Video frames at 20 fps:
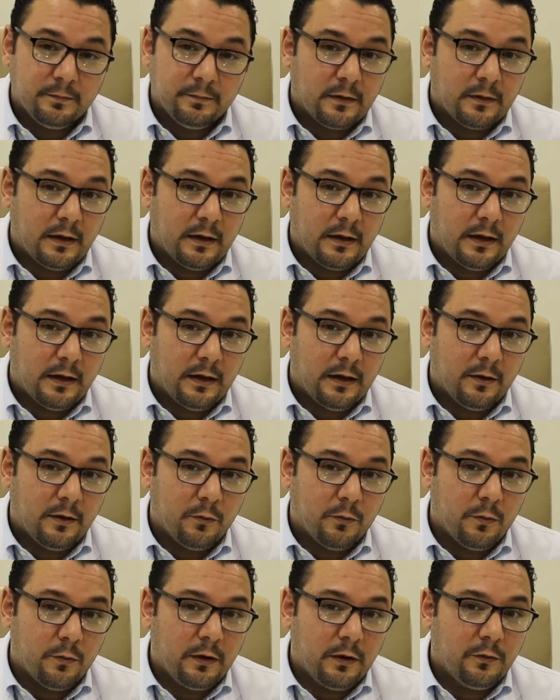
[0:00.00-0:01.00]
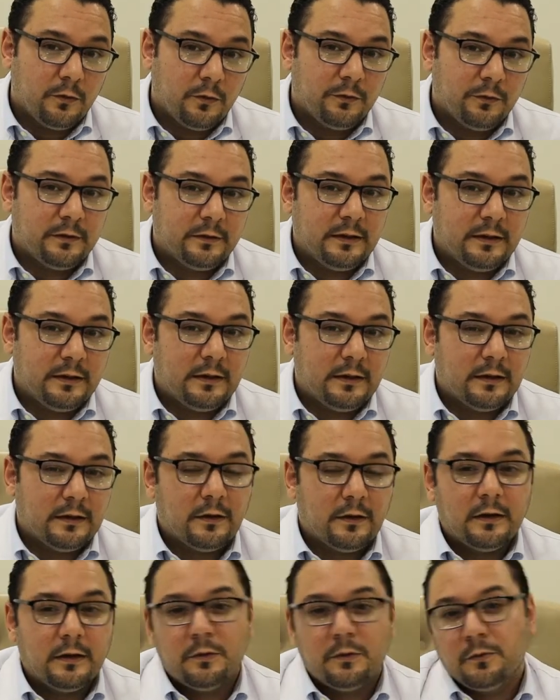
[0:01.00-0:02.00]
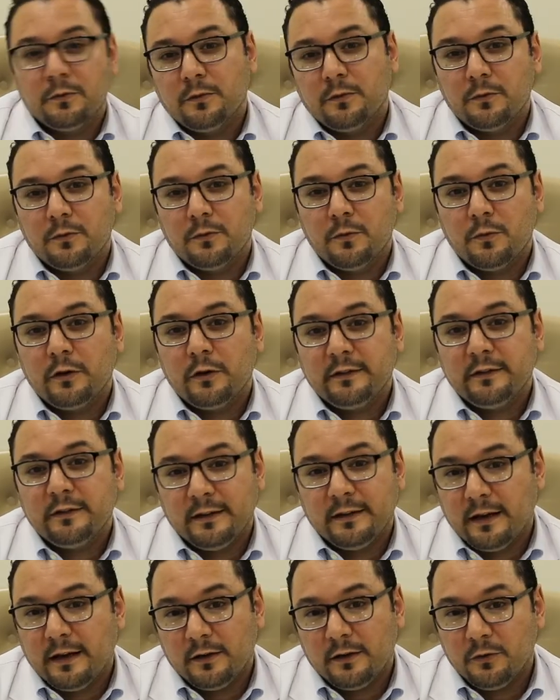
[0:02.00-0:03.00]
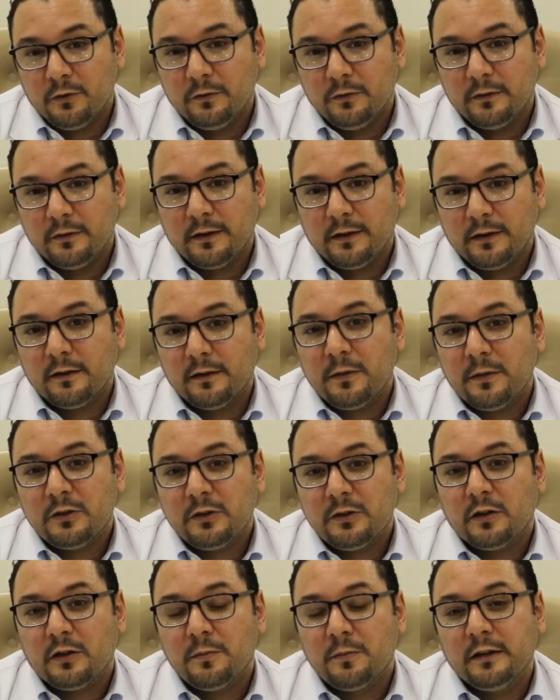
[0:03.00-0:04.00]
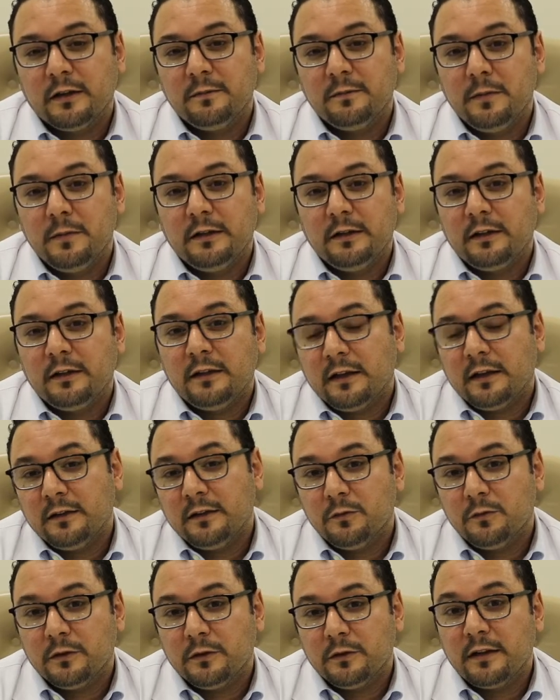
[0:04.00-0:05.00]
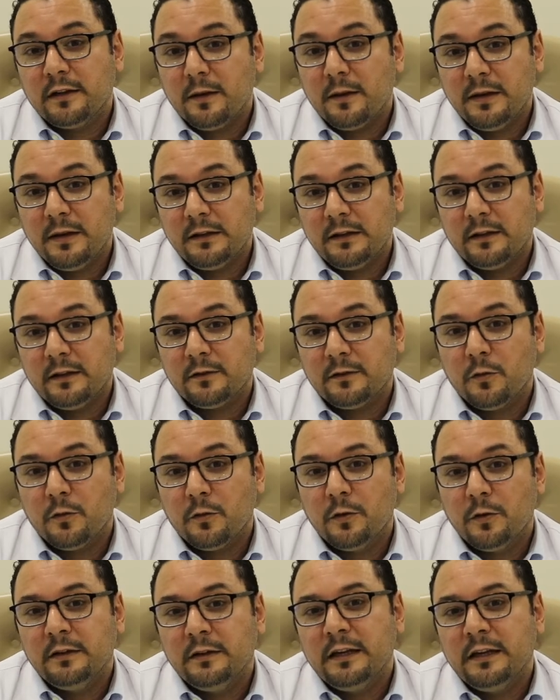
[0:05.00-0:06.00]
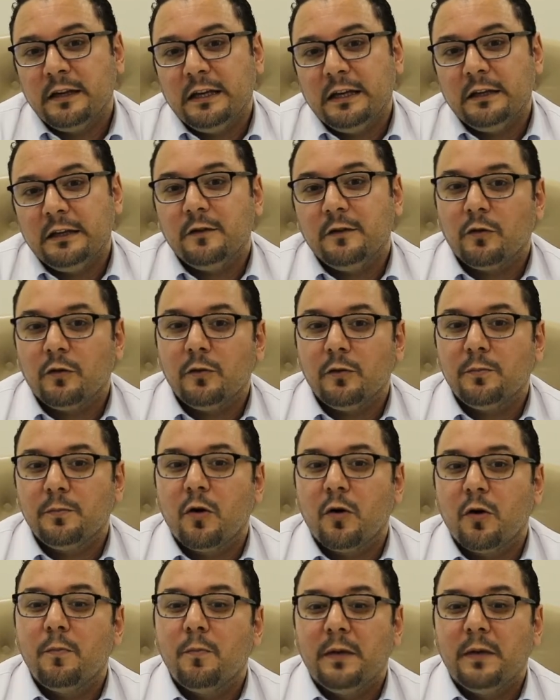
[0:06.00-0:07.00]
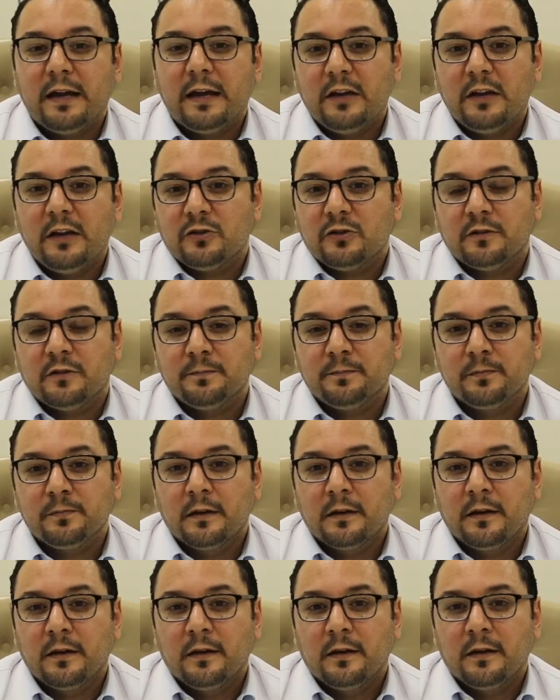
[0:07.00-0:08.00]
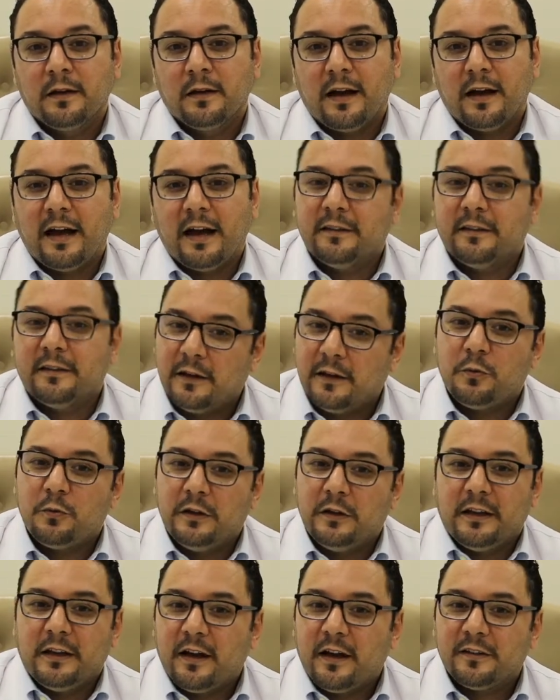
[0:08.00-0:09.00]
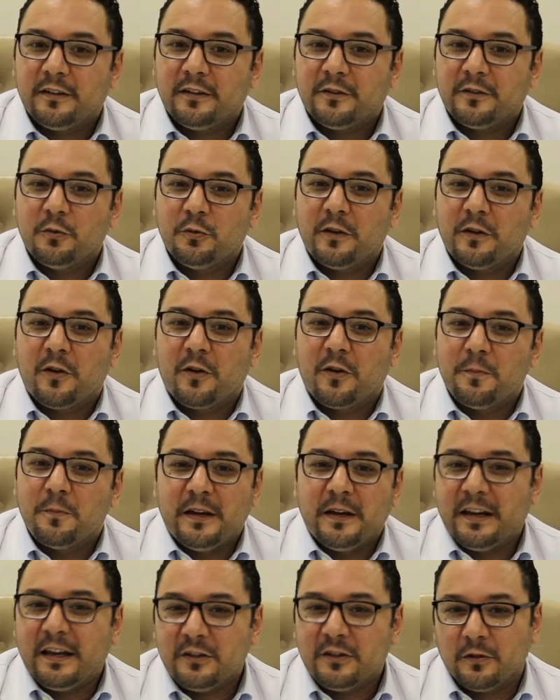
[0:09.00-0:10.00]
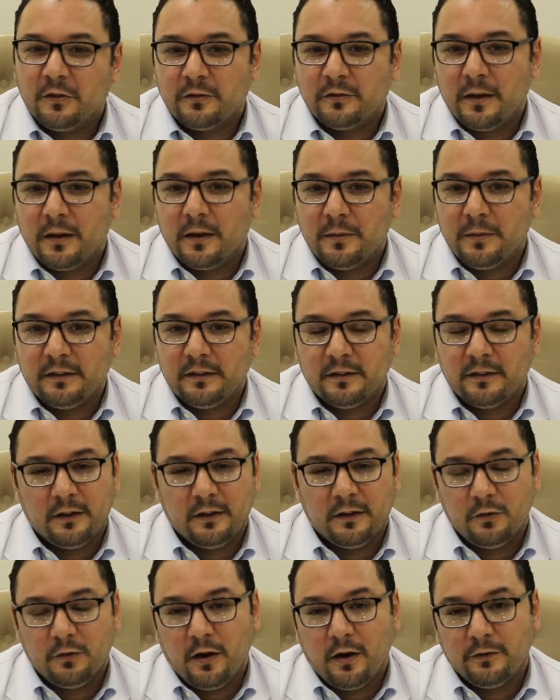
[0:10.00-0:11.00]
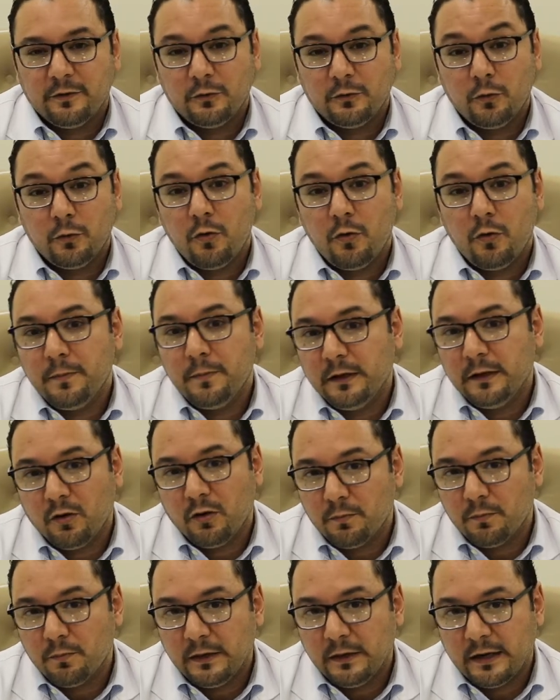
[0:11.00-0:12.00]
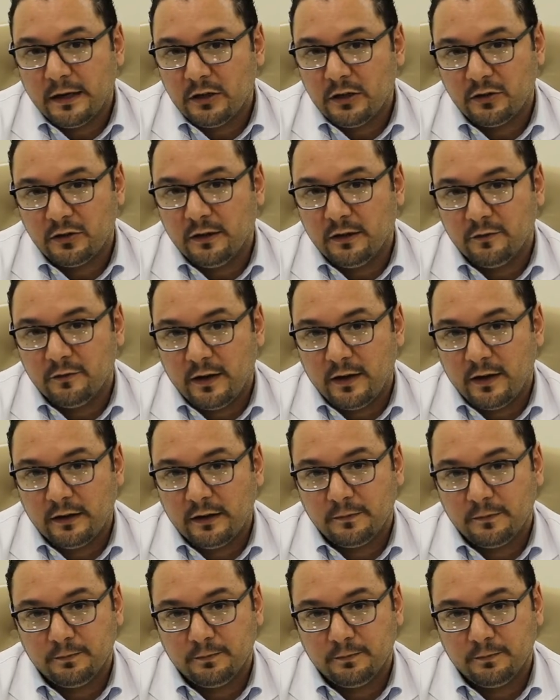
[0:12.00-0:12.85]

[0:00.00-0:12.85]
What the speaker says: one of the worst scenario that the patient might be detected with diabetes when he develop complication, and that will take us to the complication of diabetes. I do have so many complications, in fact.